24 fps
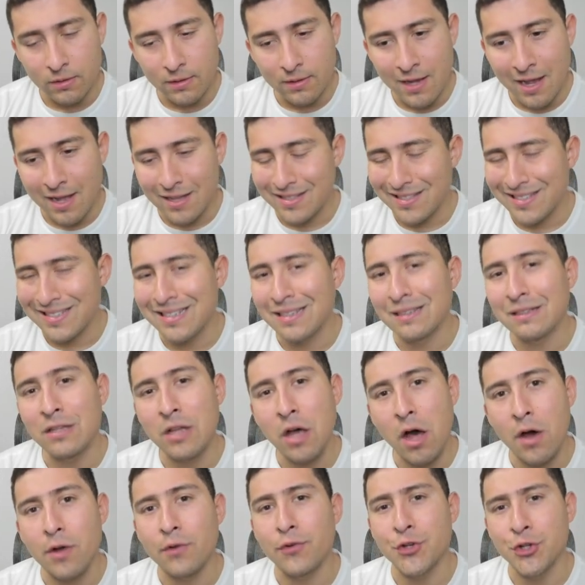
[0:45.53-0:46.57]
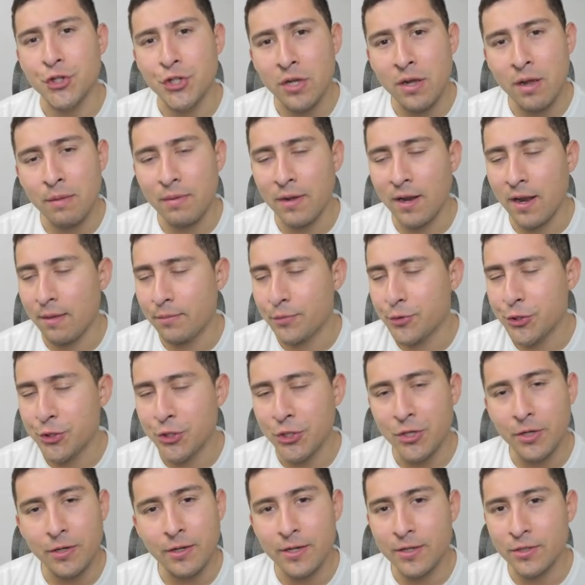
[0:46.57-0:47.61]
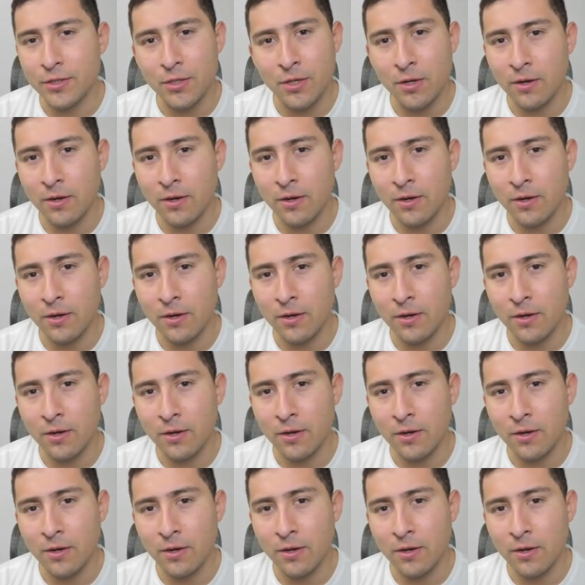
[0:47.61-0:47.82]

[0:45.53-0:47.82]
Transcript: That's a lot of SHIB, and I'm sure there's